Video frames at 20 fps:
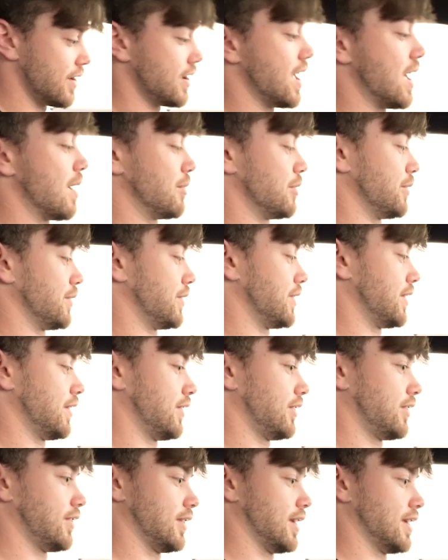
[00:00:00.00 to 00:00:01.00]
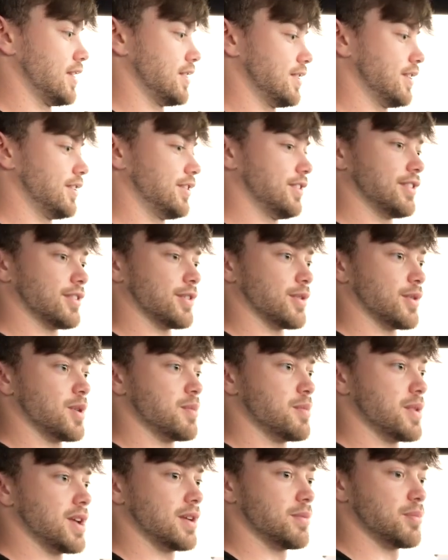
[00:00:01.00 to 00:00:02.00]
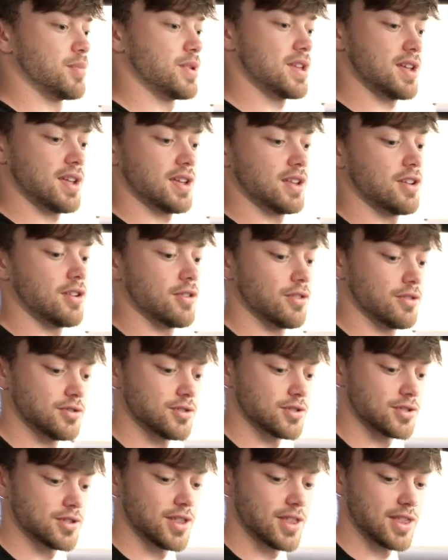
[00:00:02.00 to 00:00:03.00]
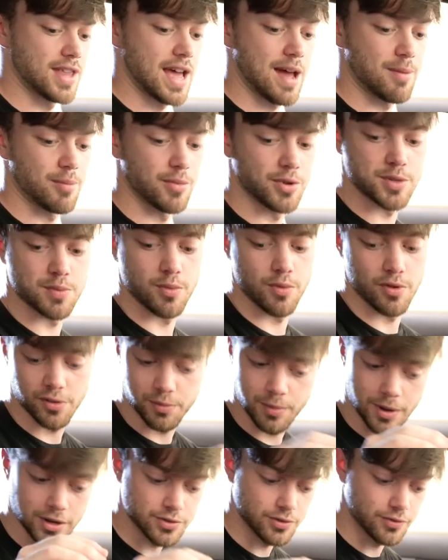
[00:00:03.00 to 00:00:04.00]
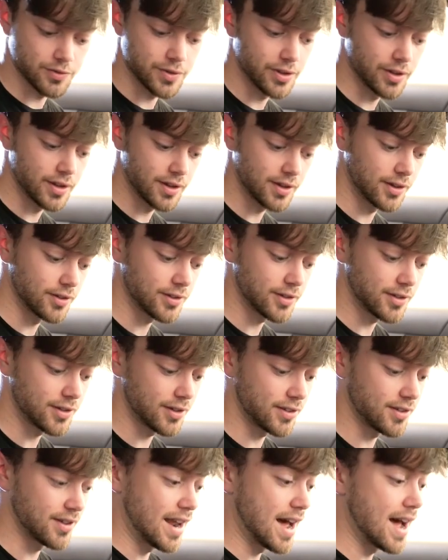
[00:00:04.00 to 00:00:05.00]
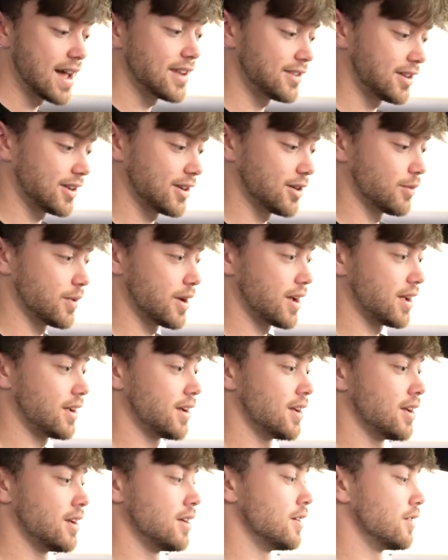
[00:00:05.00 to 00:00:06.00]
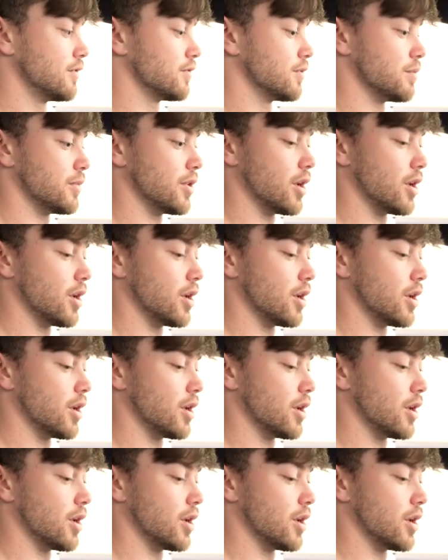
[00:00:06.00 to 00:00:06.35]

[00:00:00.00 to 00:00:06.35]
happy with this, and this is going to make being in here just that much more special feeling because it does not take away from the